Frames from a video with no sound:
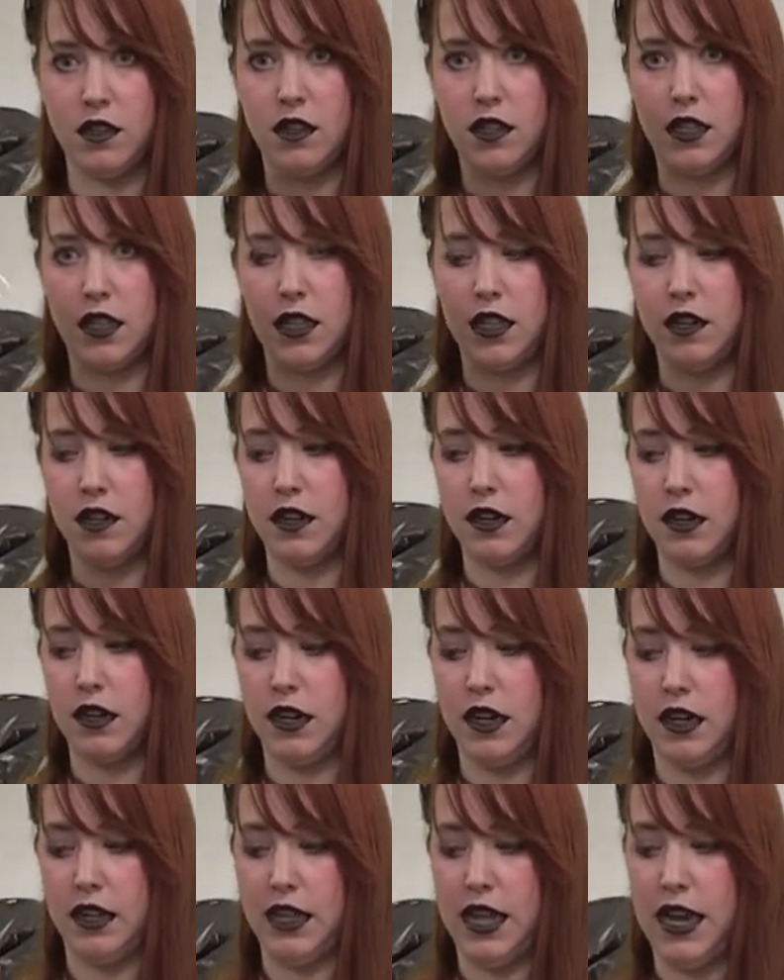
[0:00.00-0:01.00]

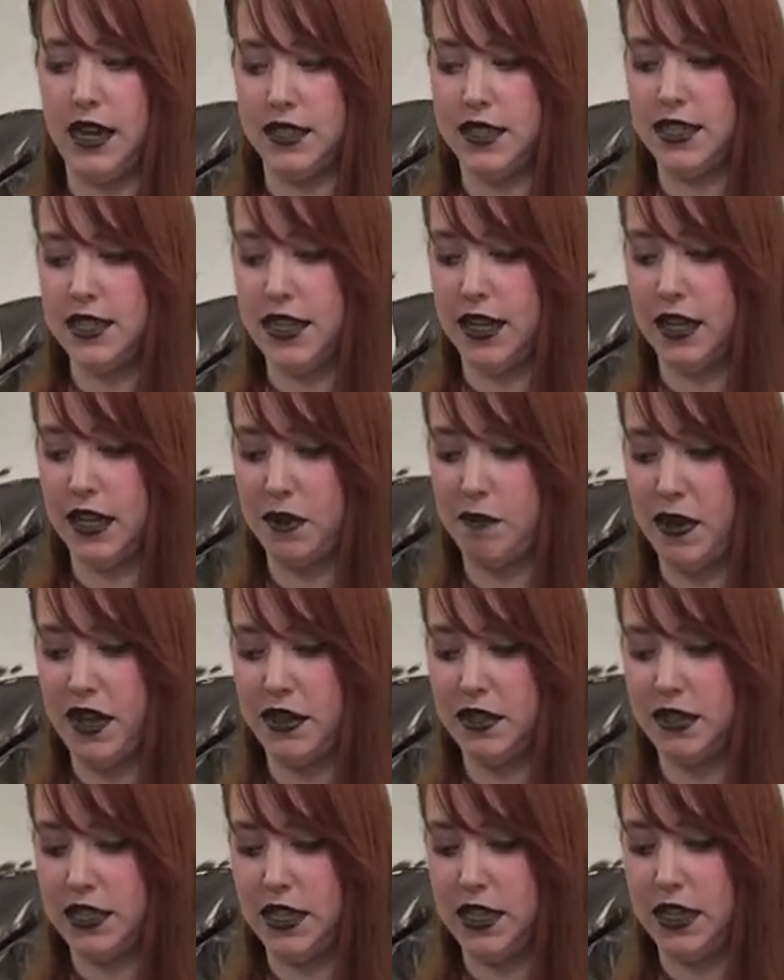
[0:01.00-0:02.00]
clear elastic
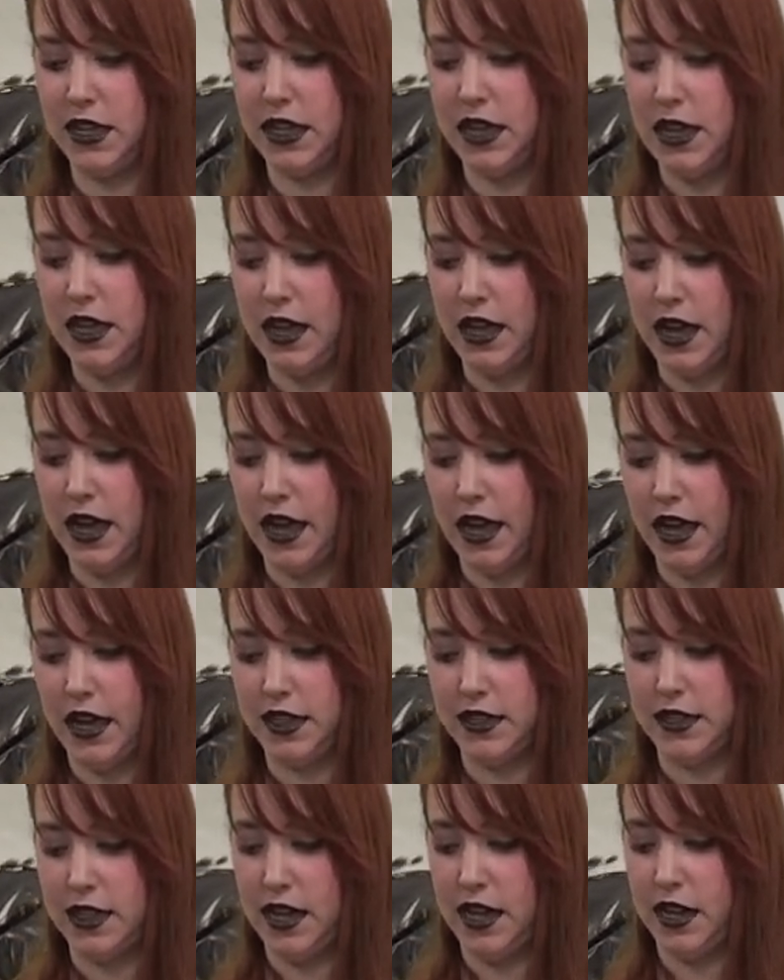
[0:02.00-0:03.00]
banding
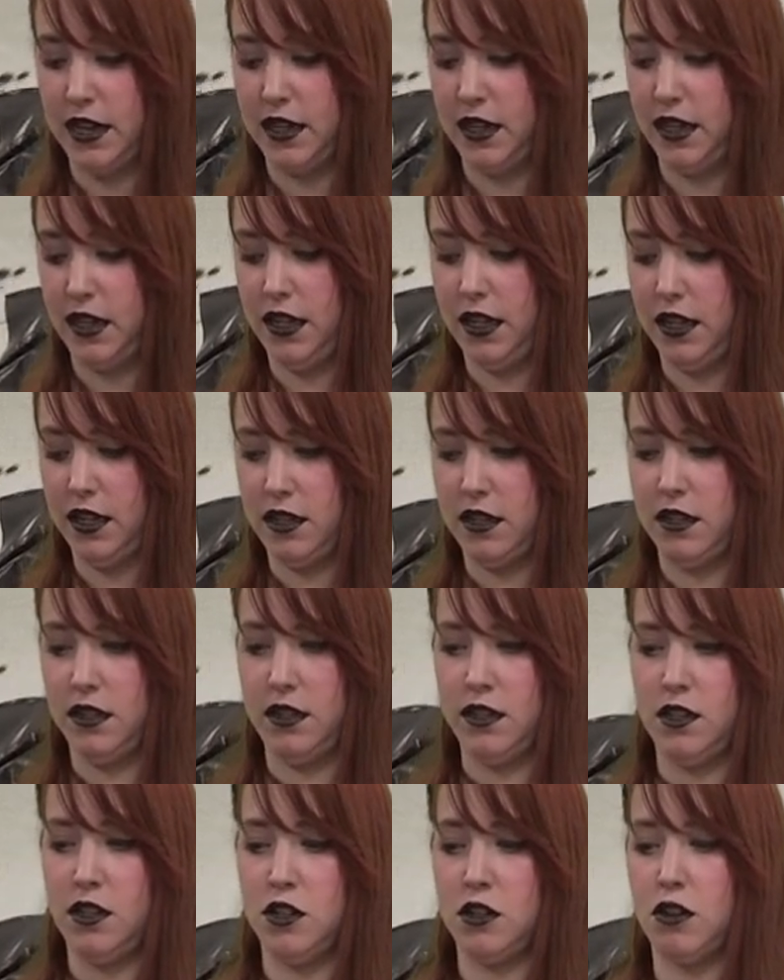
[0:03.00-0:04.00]
at any
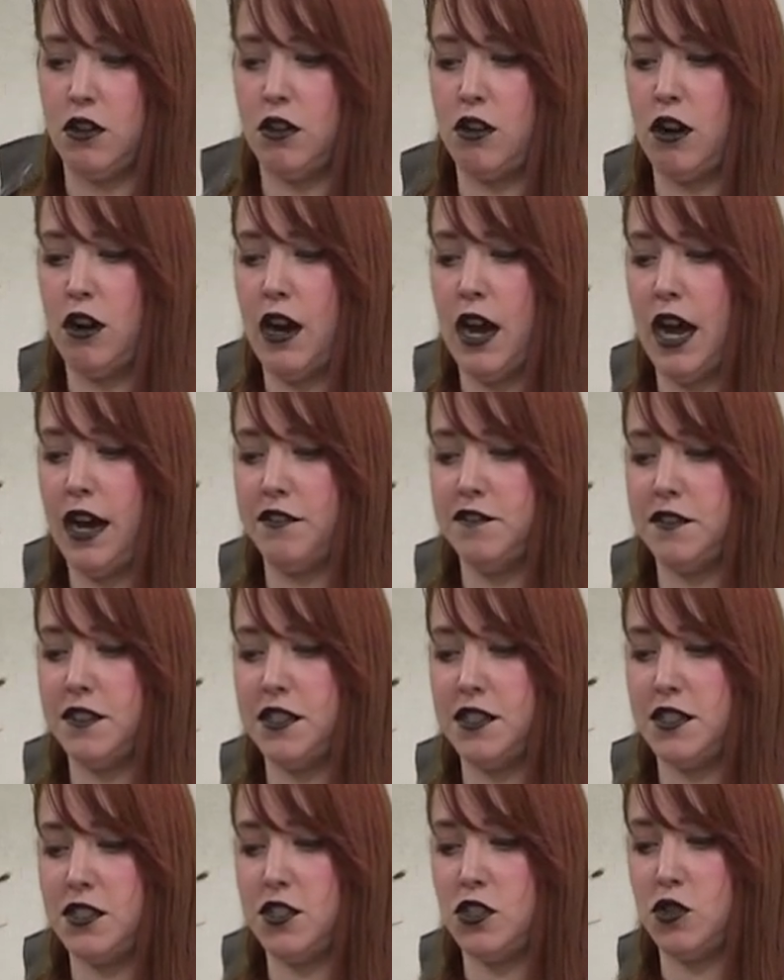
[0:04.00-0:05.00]
craft
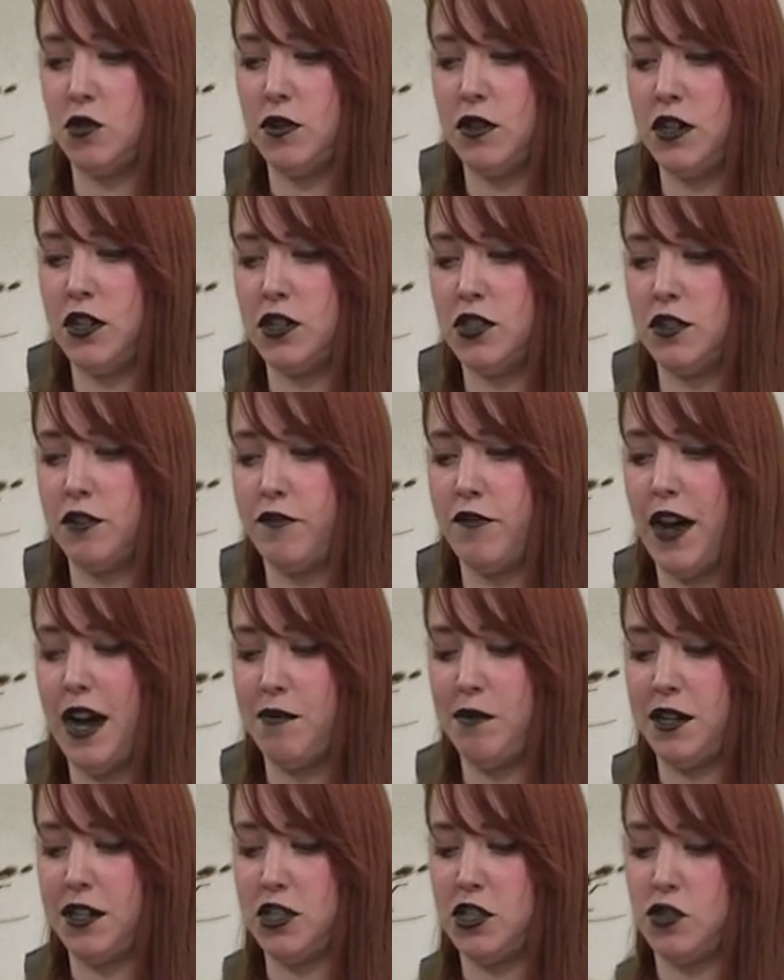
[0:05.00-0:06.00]
stores or
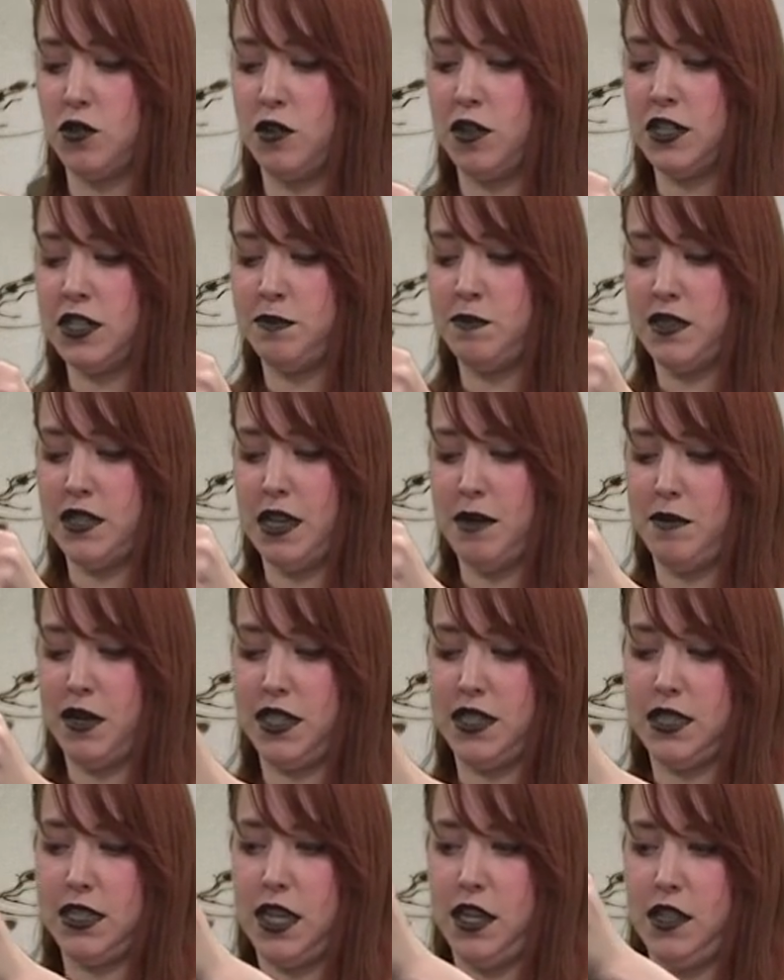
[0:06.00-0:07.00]
fabric stores, but they
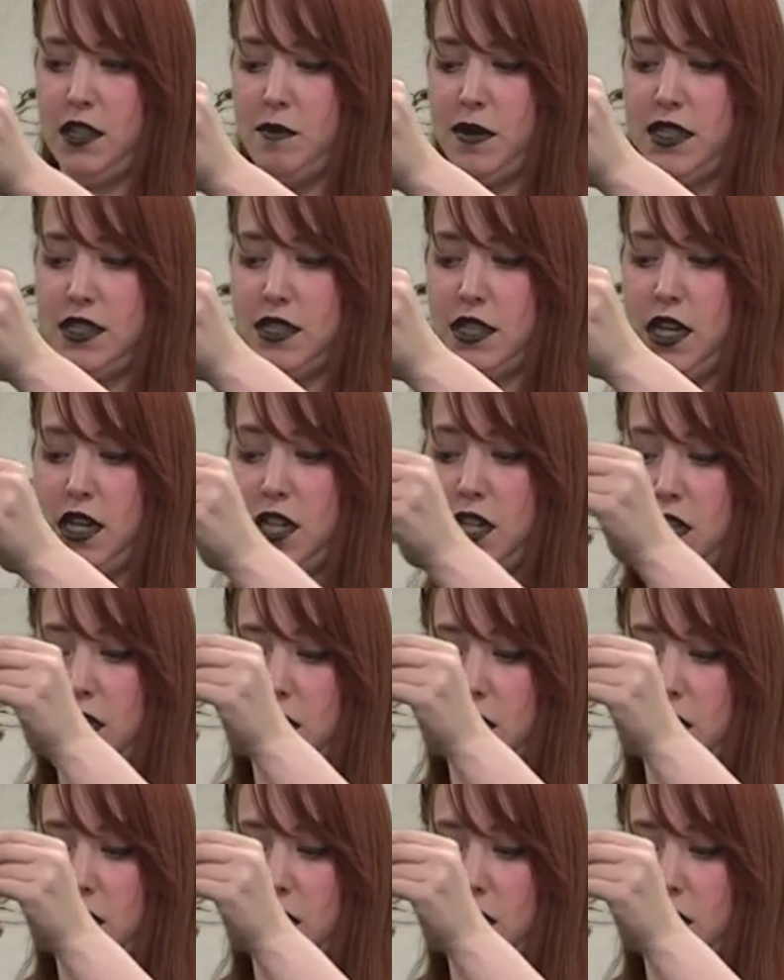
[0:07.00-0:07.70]
might sell them as like